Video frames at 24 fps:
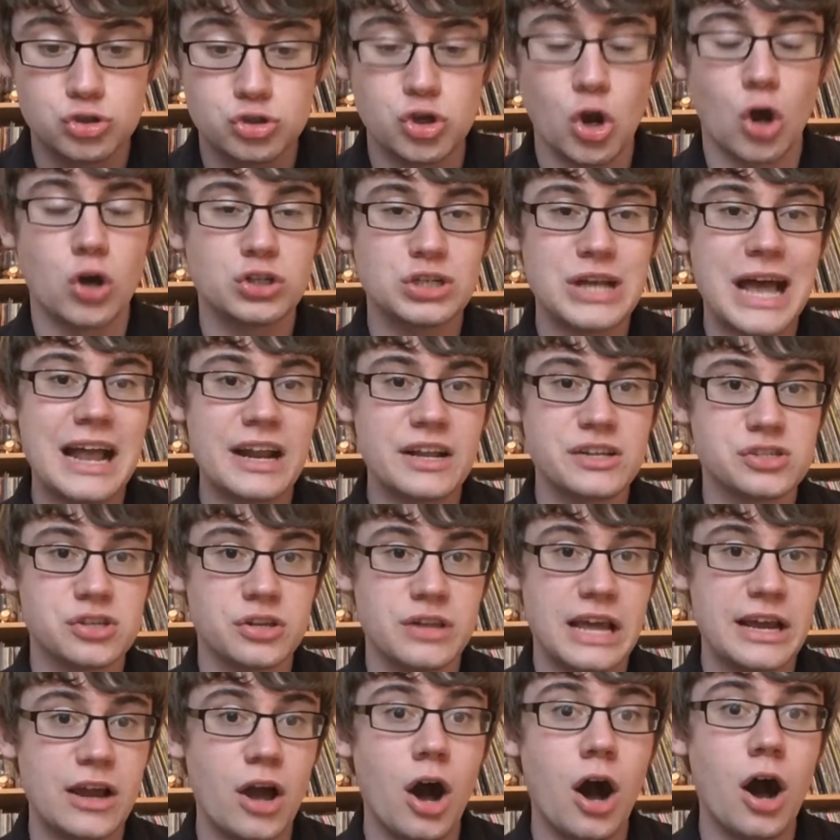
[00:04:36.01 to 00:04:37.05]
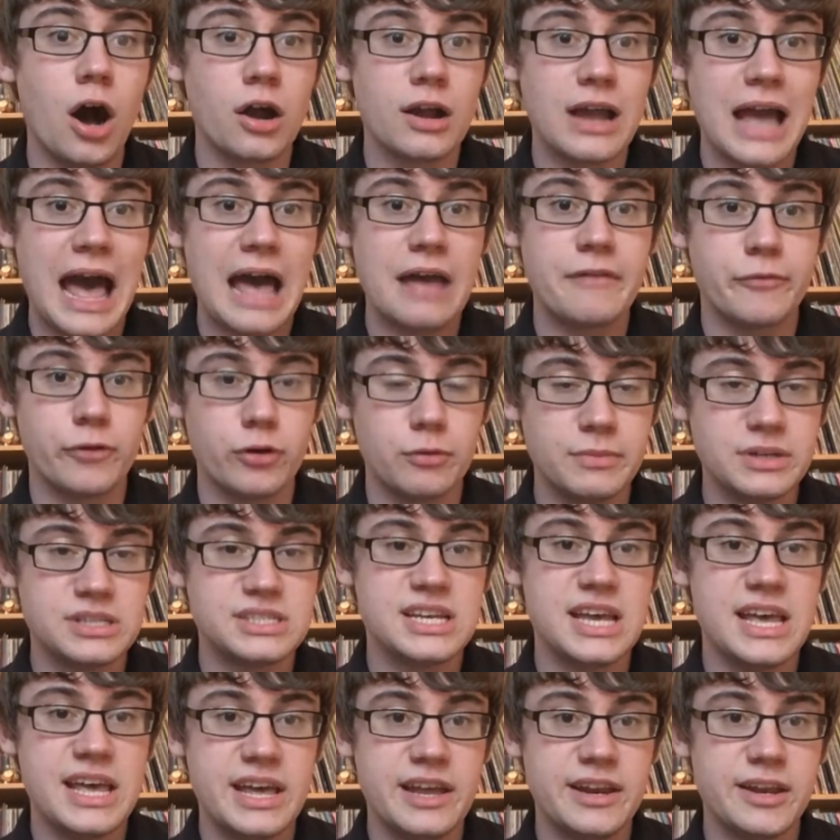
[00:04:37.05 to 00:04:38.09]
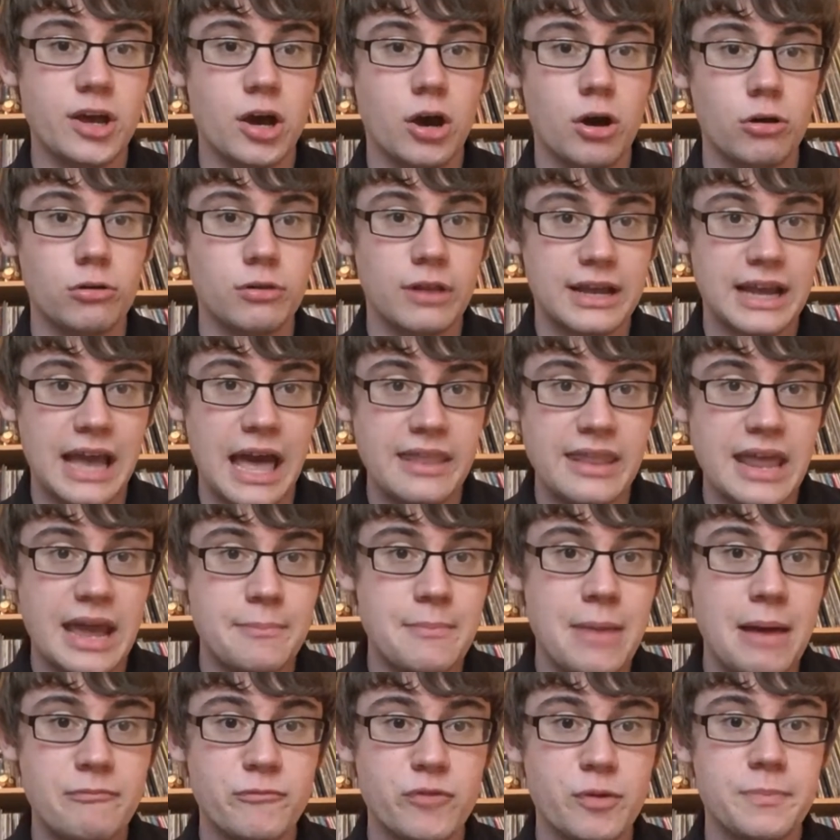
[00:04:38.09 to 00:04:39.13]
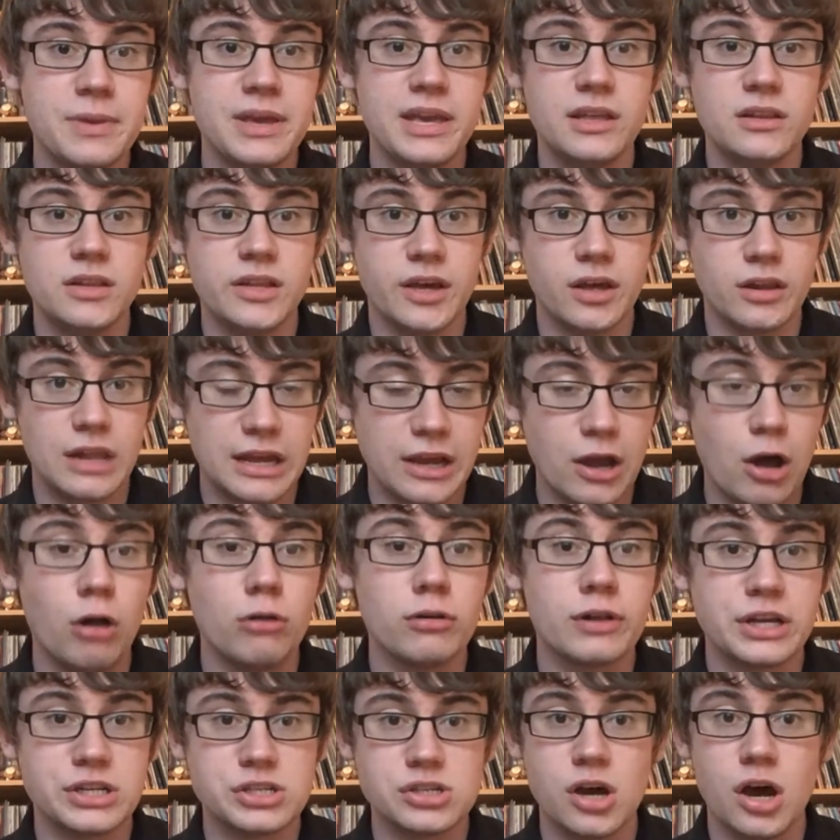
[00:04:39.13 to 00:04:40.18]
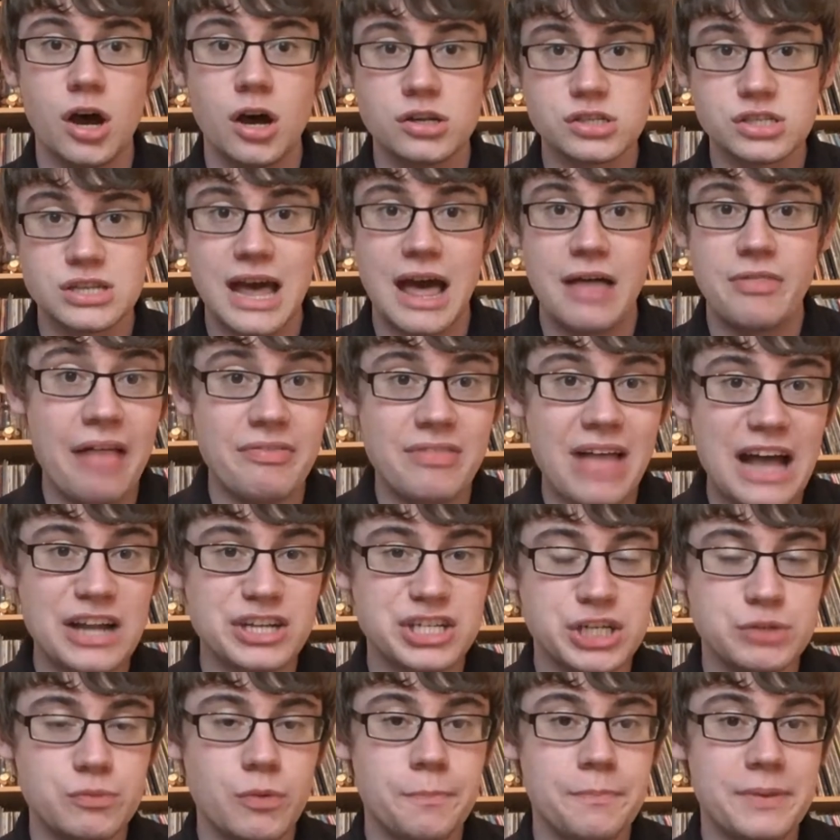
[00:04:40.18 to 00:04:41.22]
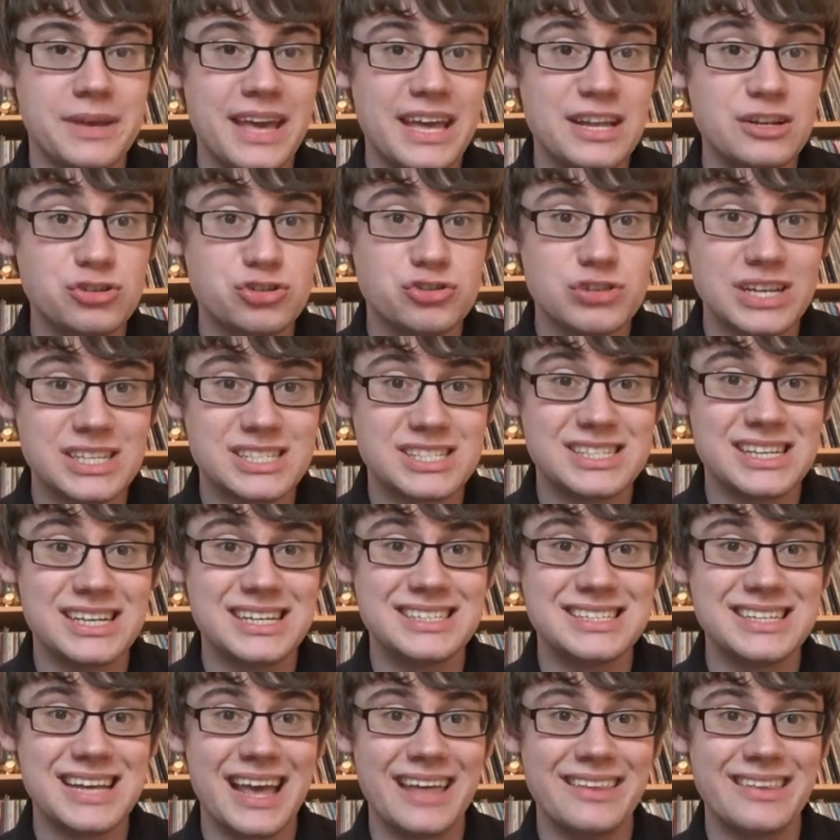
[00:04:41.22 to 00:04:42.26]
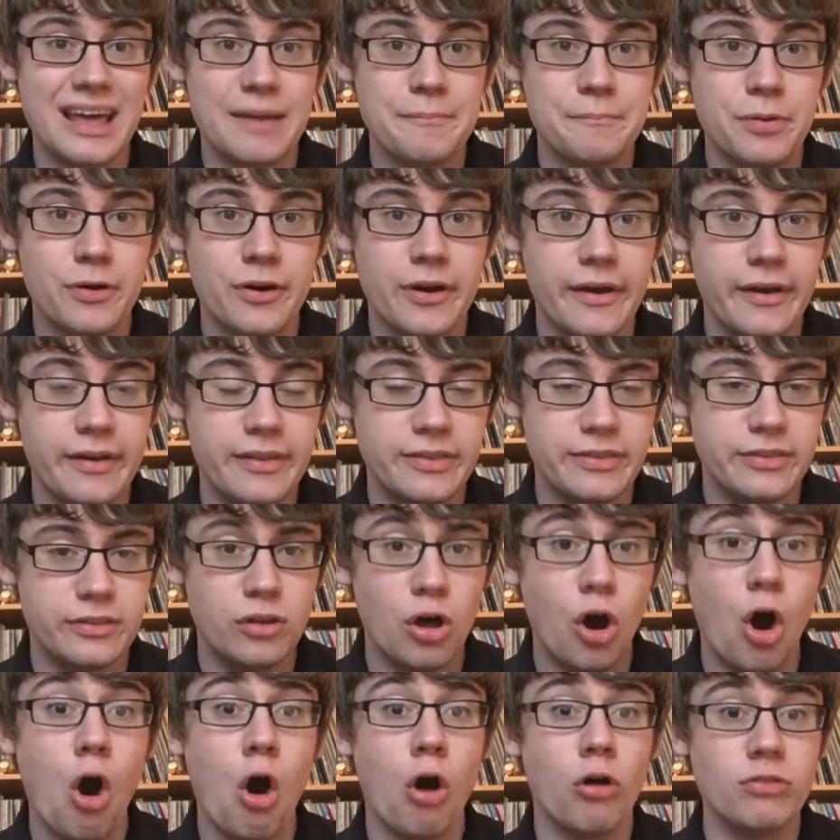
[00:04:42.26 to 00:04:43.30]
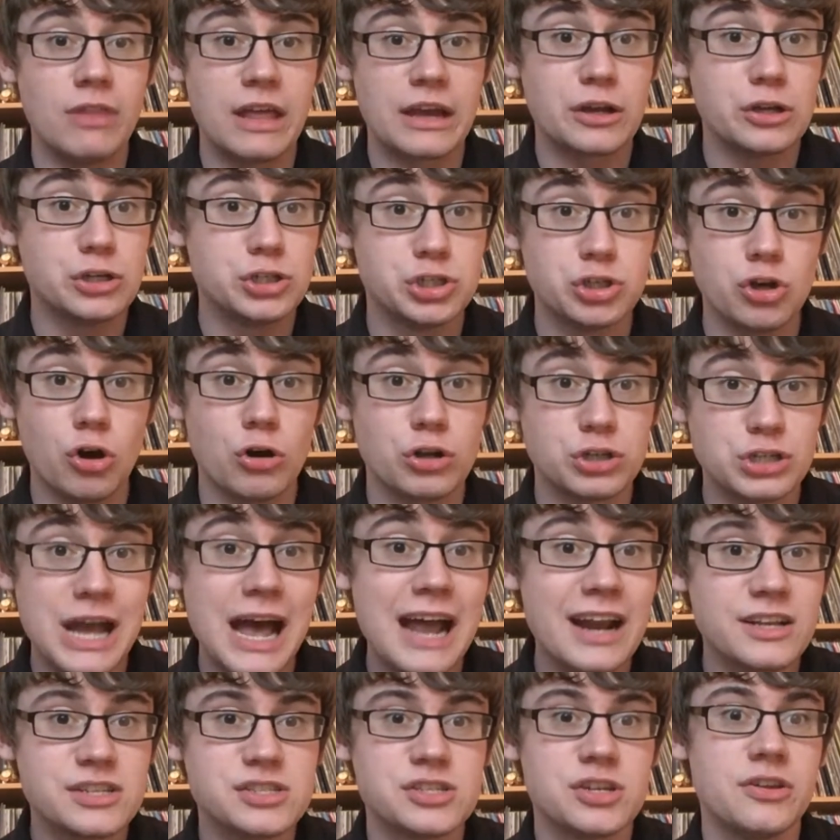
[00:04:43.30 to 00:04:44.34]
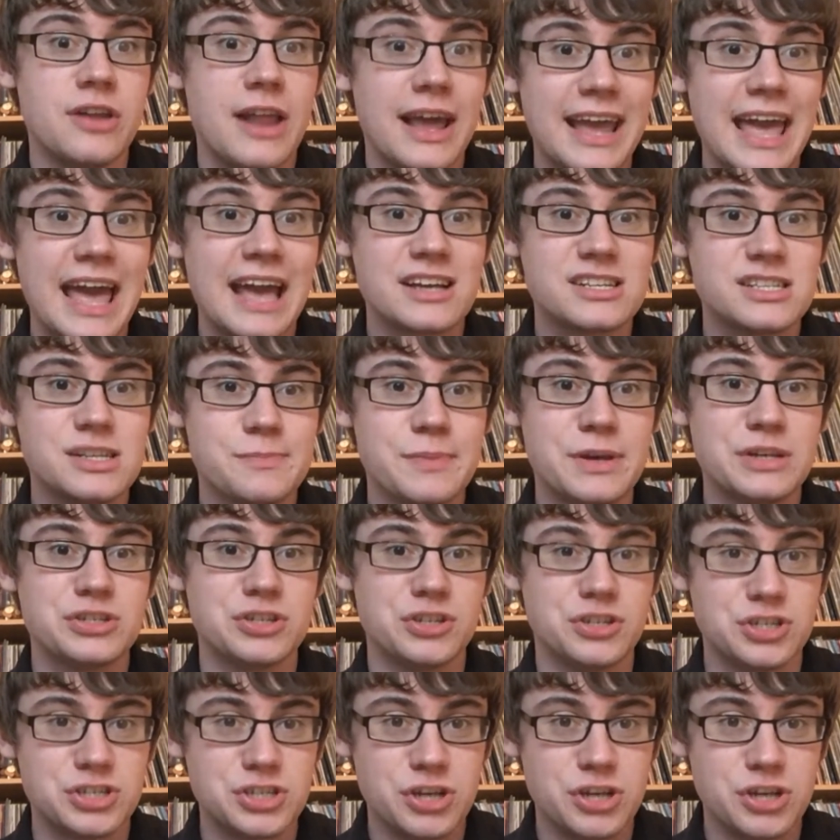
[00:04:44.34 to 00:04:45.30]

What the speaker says: archival material, and memorabilia, old guitars, and that she would be interested in putting on a George Harrison exhibition.